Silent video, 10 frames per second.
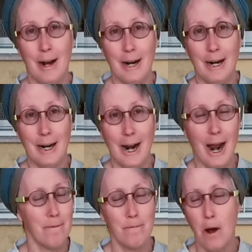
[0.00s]

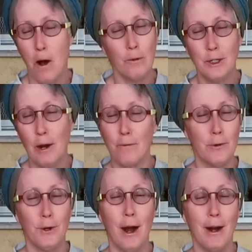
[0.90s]
Uh, I'm always
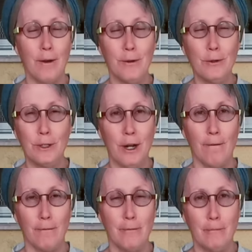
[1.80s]
up for trying out new
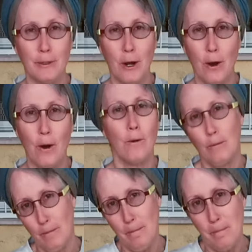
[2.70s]
stuff.
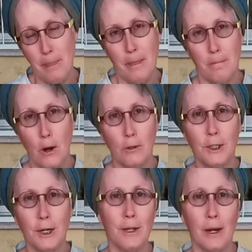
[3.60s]
So
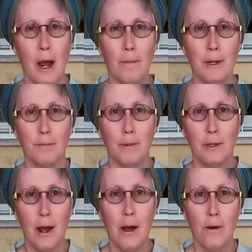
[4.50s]
post it in the comments
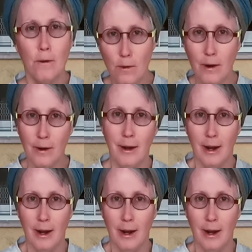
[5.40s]
below